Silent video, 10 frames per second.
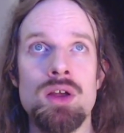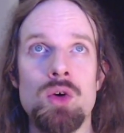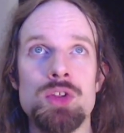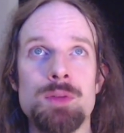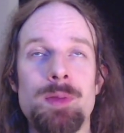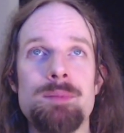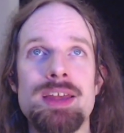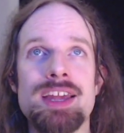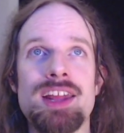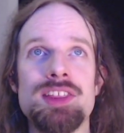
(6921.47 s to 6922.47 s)
When you play
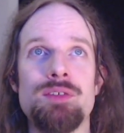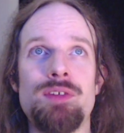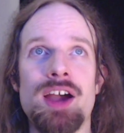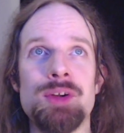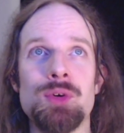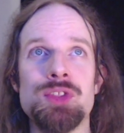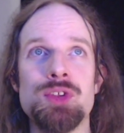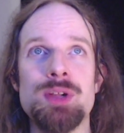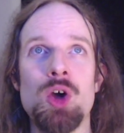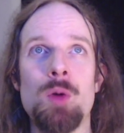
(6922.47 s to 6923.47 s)
Mankind Divided, would you
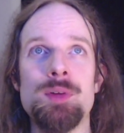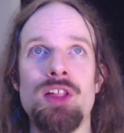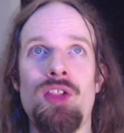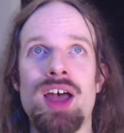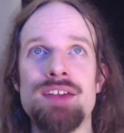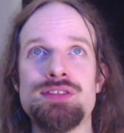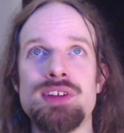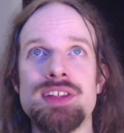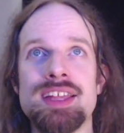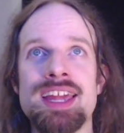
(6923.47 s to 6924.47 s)
be open to live
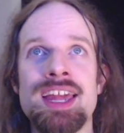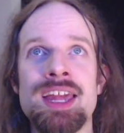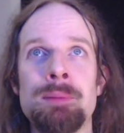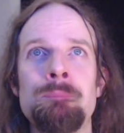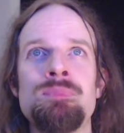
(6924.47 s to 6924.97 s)
stream the game?